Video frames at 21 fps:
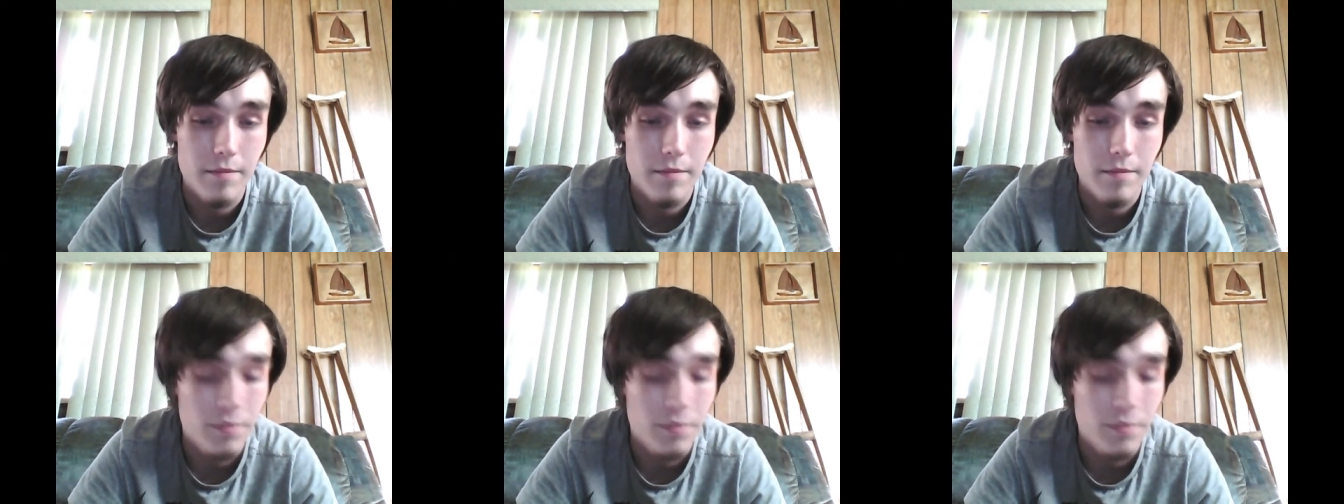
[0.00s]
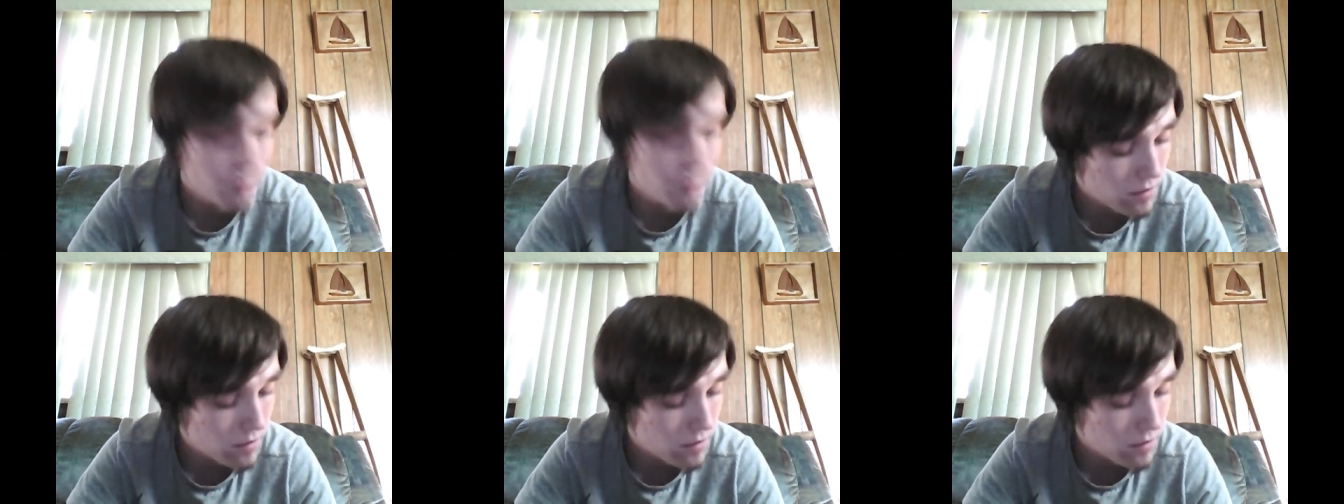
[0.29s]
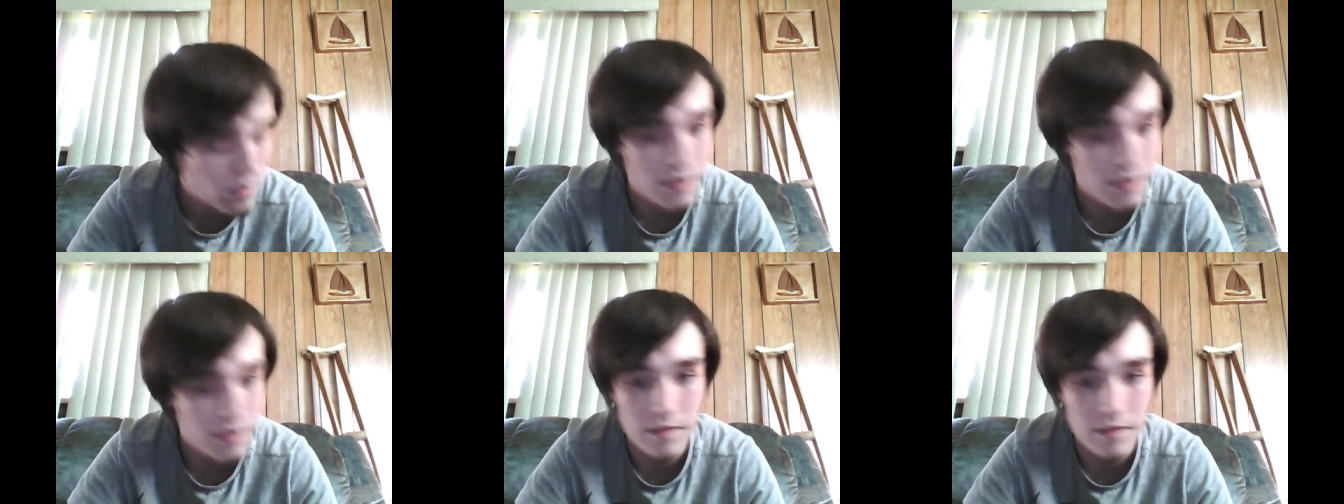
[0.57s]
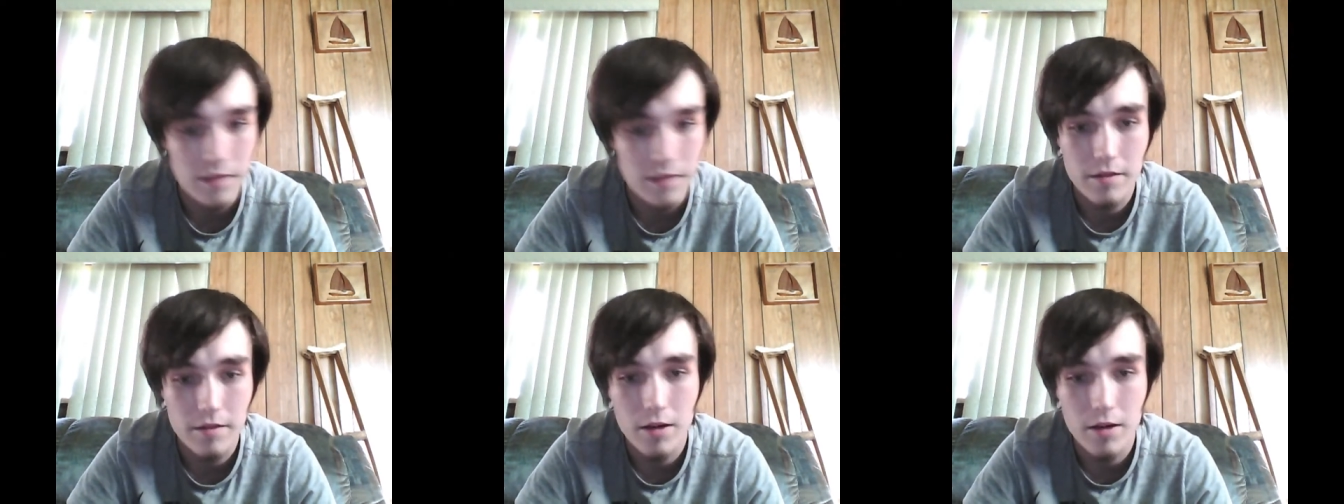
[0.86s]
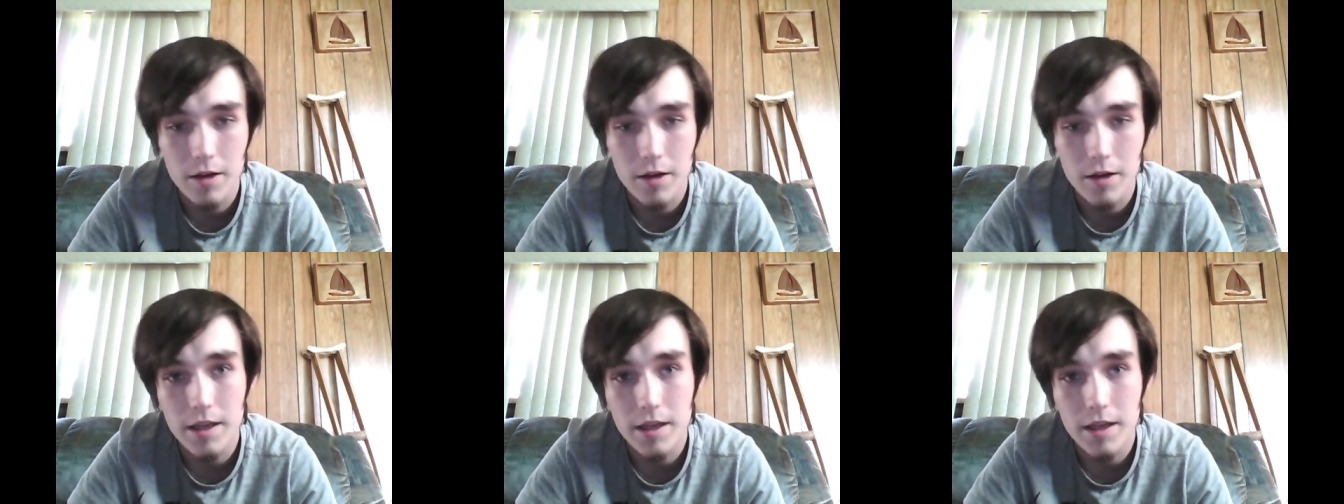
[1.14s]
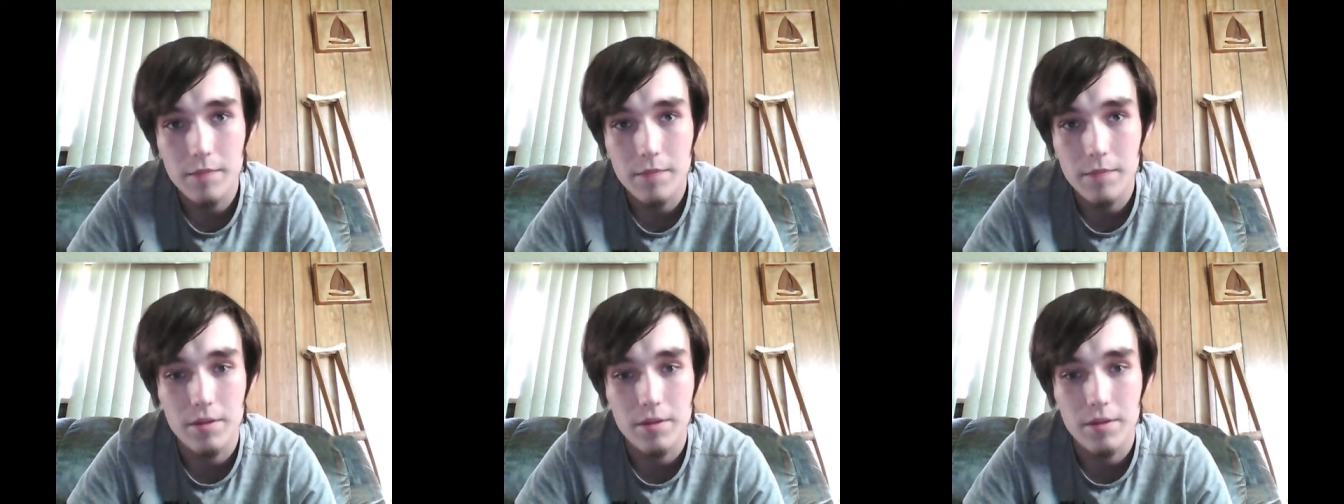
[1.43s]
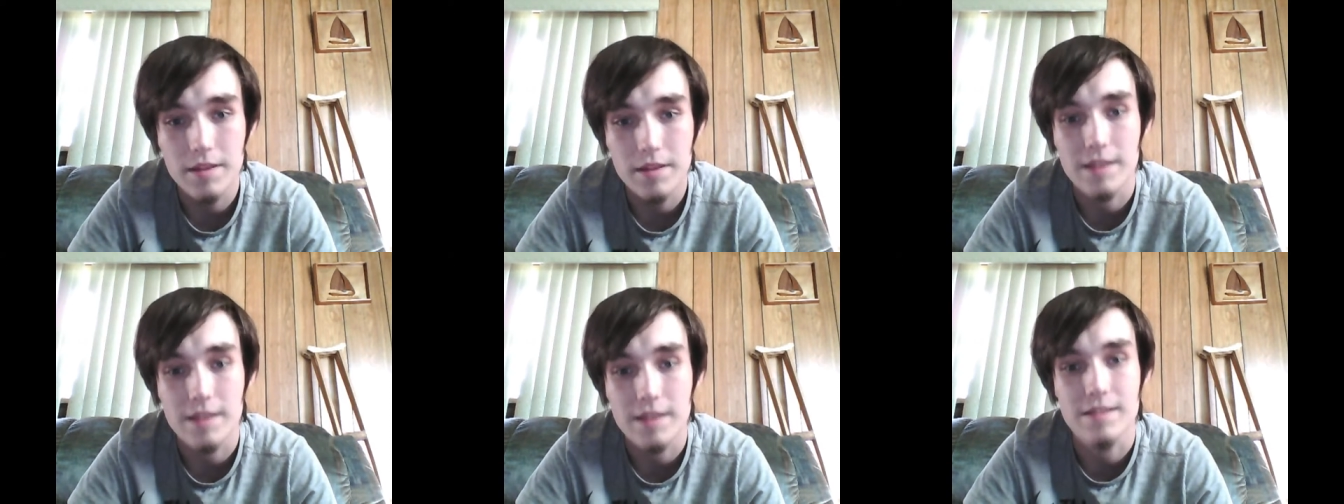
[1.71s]
But blood work, uh, getting
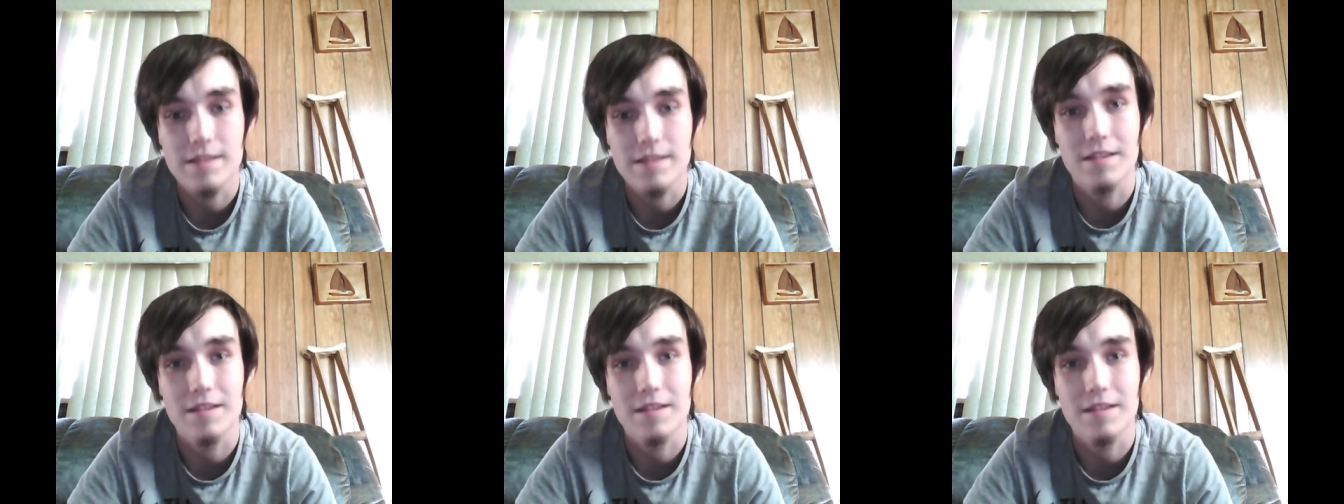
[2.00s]
blood tests done